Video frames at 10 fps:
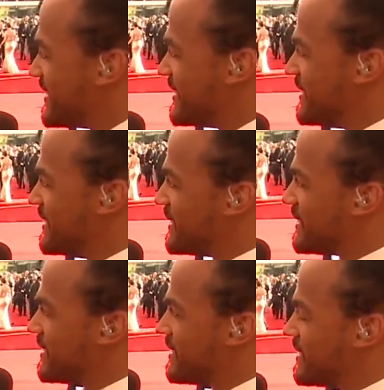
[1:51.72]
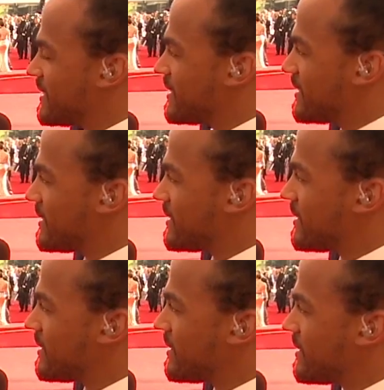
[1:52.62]

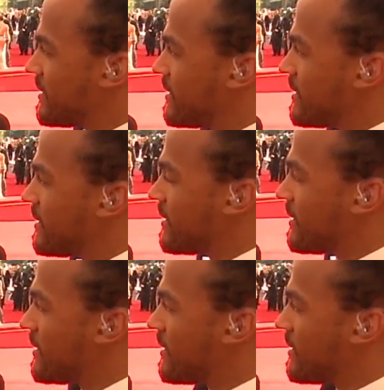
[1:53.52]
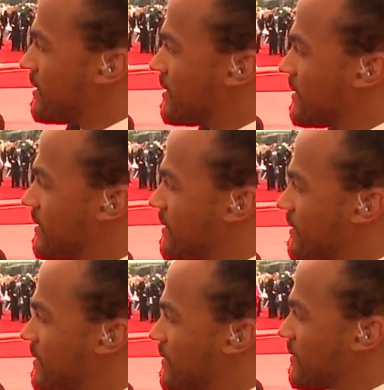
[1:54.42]

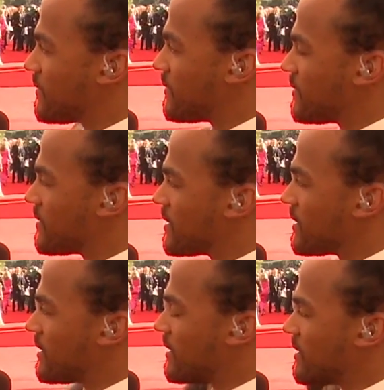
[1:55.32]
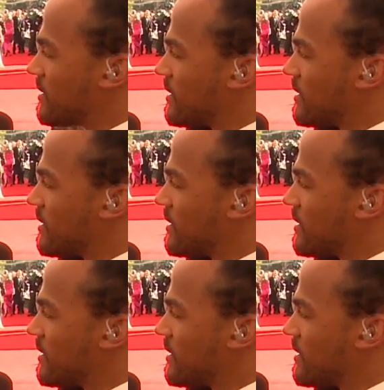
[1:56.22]
The person shown says nothing.